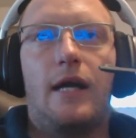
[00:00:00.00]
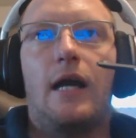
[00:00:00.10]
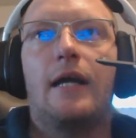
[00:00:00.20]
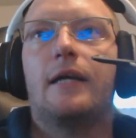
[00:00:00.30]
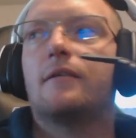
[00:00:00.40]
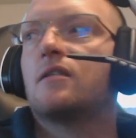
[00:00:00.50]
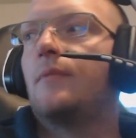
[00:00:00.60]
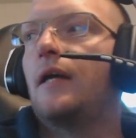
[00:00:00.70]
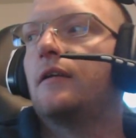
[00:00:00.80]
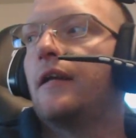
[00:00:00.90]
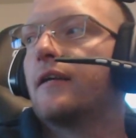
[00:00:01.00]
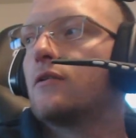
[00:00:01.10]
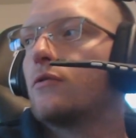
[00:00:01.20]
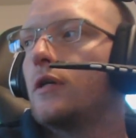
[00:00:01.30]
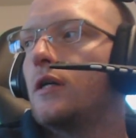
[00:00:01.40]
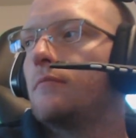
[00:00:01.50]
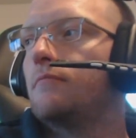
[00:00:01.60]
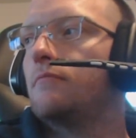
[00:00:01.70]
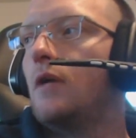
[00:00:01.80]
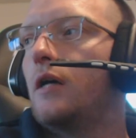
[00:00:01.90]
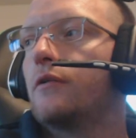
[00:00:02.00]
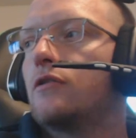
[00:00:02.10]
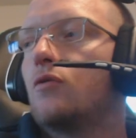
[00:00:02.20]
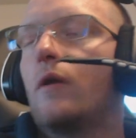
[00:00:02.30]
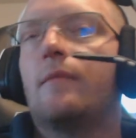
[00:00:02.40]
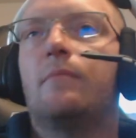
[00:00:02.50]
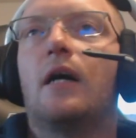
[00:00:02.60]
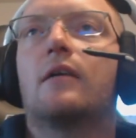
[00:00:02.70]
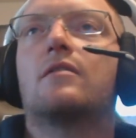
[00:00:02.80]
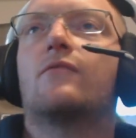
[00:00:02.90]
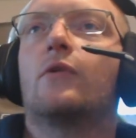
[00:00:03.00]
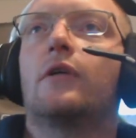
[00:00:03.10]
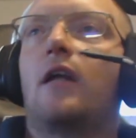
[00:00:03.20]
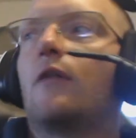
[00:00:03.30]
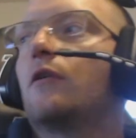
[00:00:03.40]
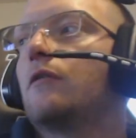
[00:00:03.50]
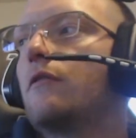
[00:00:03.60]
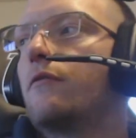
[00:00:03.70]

had to spend an extra 120 bucks for another